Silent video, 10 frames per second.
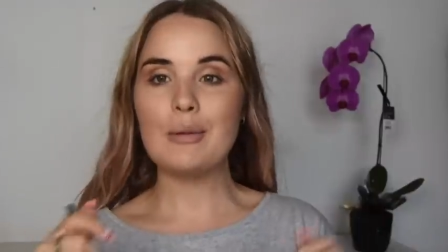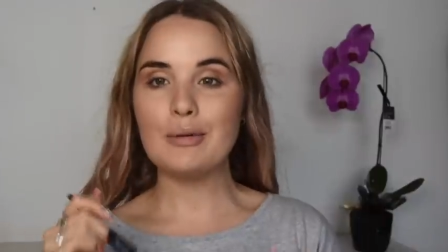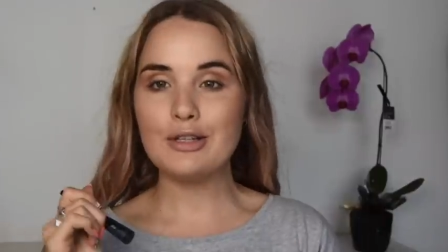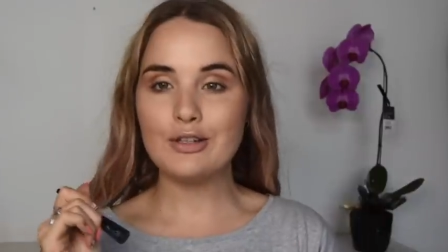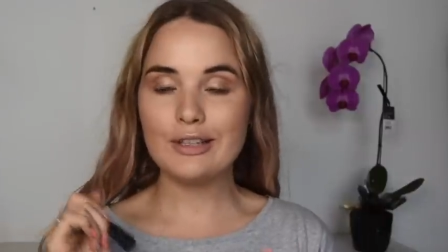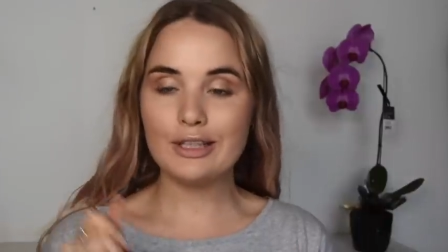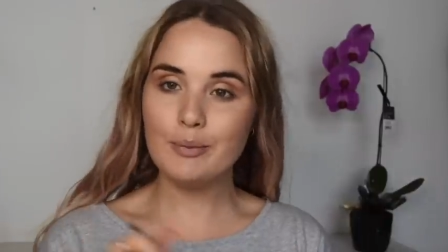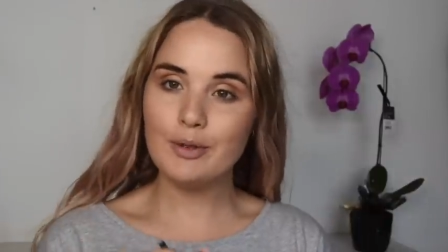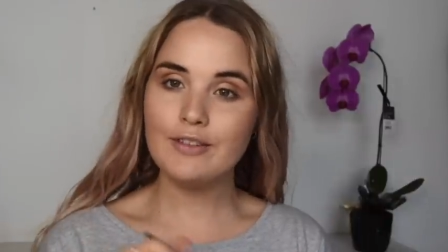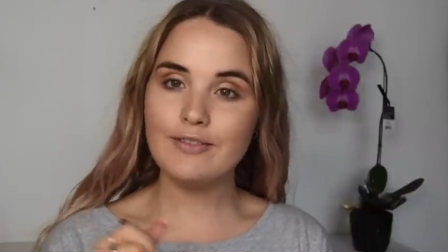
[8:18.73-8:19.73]
I'm gonna do a little
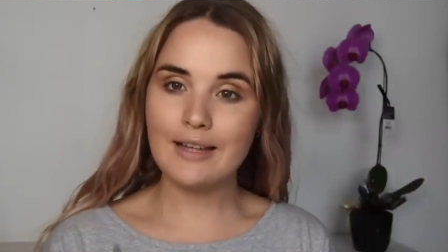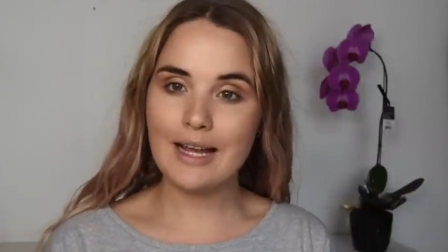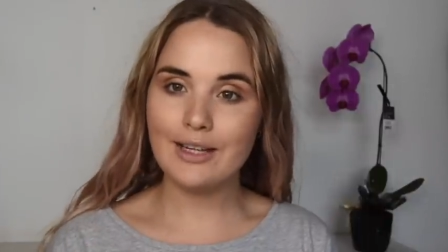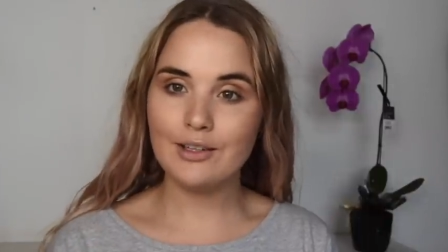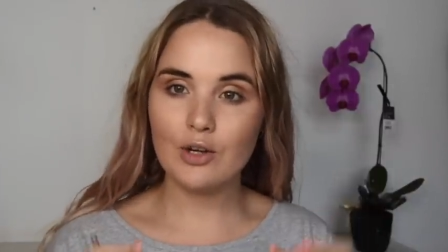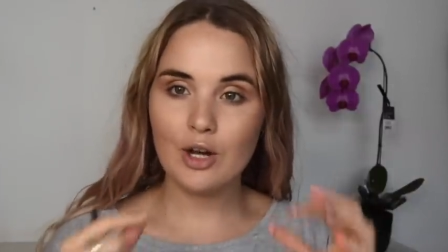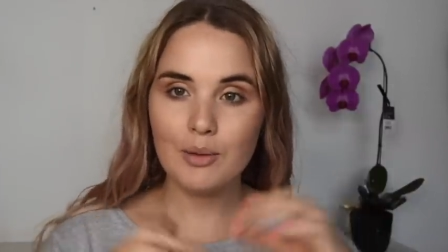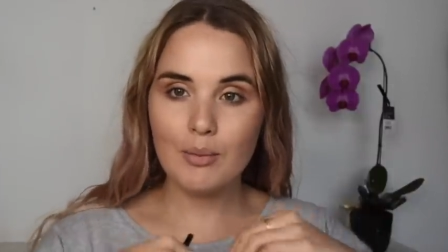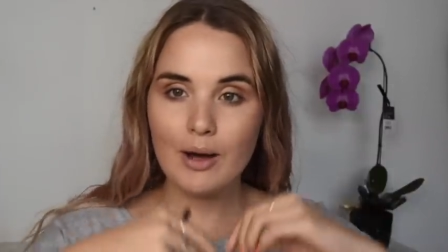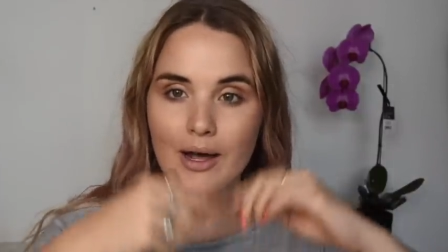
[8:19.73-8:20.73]
bit of liner
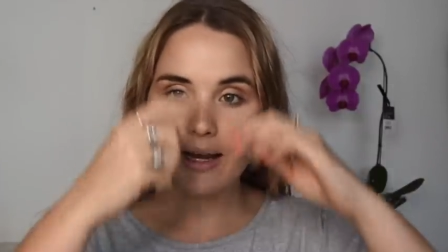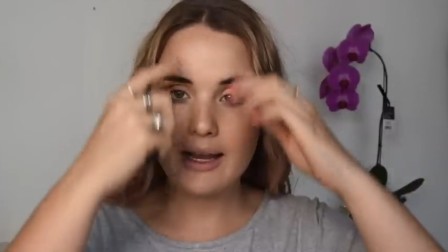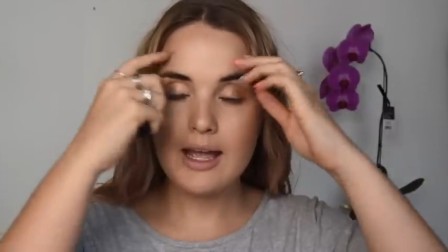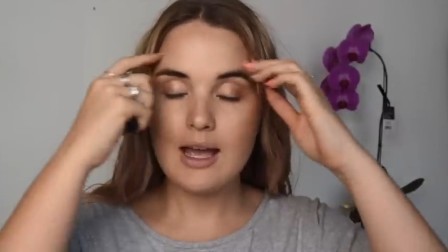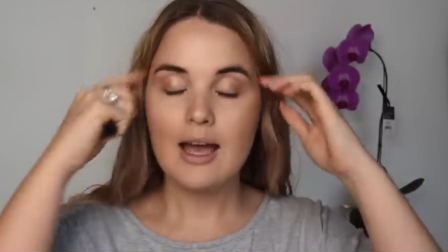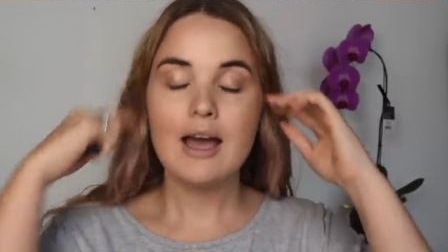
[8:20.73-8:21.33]
on my